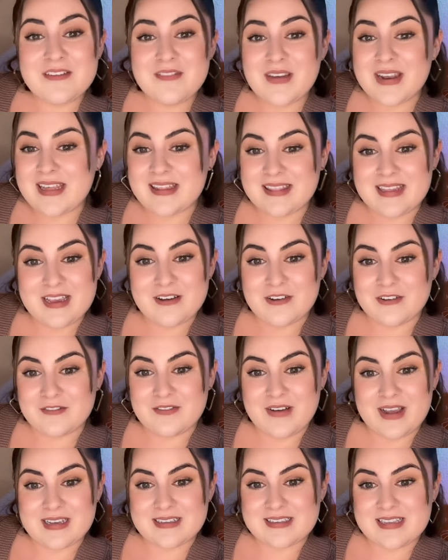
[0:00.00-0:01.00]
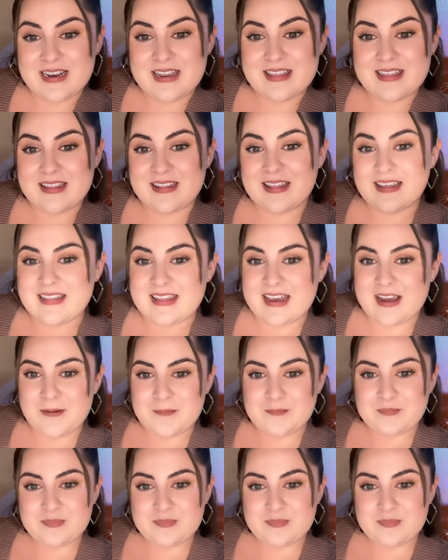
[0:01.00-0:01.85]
any legal advice, anything like that.